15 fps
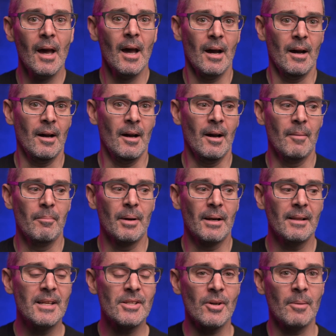But at
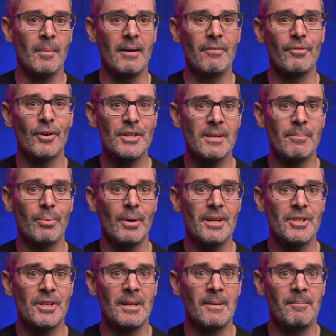least on my first
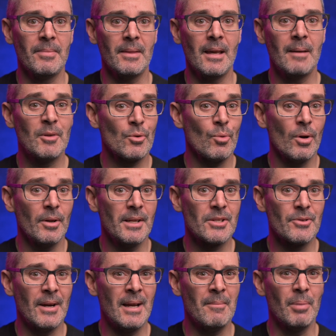impression, image quality is
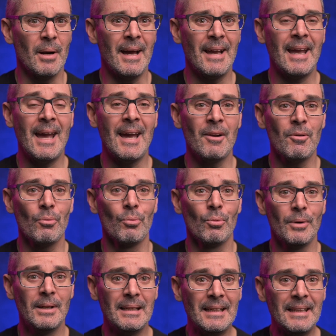great, but I can't
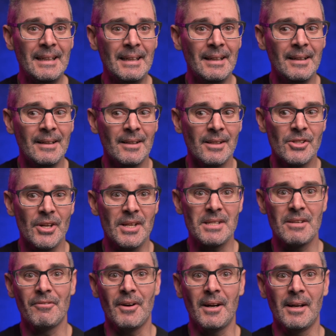really
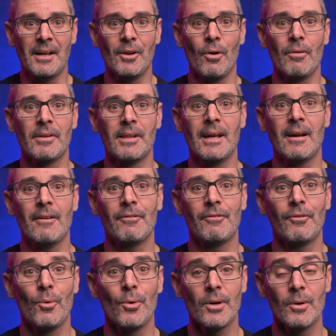justify it over the
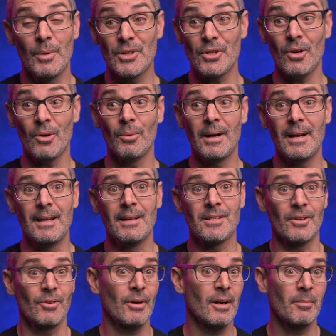f4, which already is
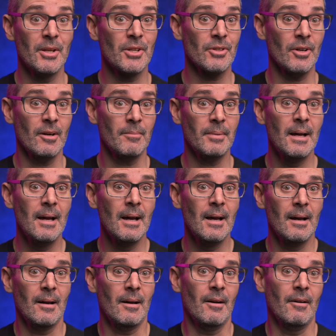incredibly sharp,
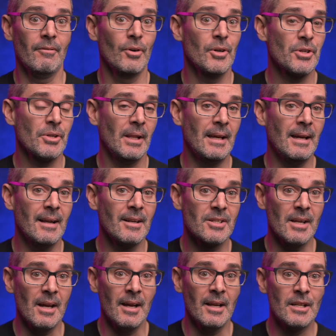virtually edge
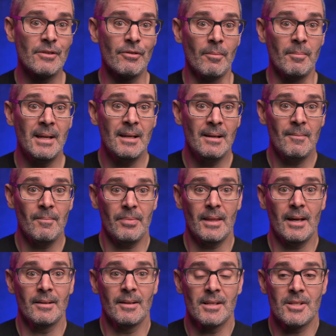to edge for me.
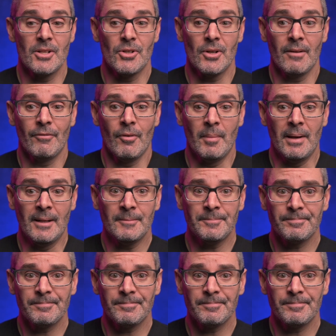That does the job for me.